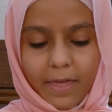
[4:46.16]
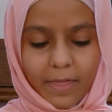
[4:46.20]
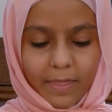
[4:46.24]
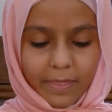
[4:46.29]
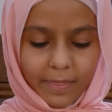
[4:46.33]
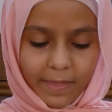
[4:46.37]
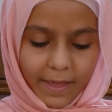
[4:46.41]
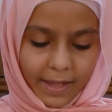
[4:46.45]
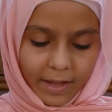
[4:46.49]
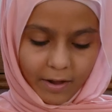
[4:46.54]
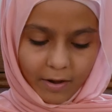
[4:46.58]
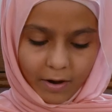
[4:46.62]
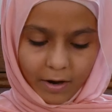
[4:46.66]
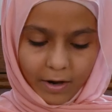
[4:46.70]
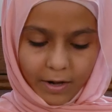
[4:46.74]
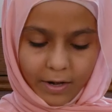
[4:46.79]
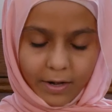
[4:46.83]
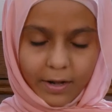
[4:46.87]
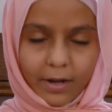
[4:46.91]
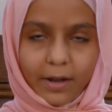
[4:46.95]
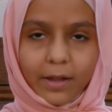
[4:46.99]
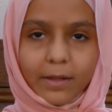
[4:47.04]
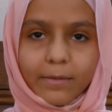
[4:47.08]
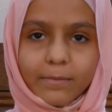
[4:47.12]
They
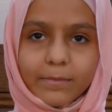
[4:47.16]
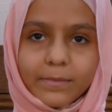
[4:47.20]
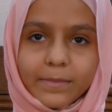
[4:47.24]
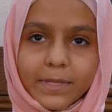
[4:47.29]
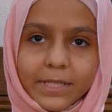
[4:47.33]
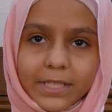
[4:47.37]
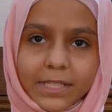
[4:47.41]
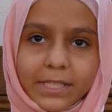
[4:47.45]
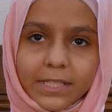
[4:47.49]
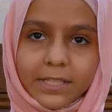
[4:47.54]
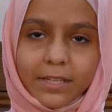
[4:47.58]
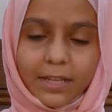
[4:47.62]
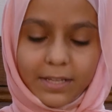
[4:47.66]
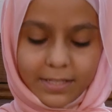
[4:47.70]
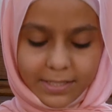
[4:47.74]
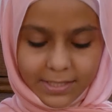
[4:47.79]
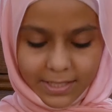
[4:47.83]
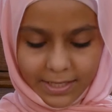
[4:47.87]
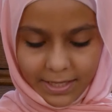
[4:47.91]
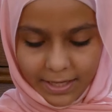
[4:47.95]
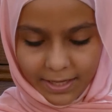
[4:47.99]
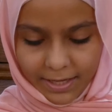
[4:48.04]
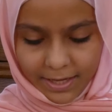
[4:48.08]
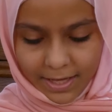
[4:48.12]
are Miss
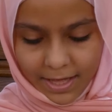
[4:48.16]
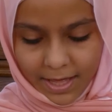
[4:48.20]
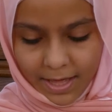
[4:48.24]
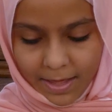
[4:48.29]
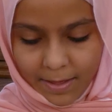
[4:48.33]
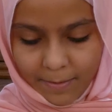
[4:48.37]
Susky,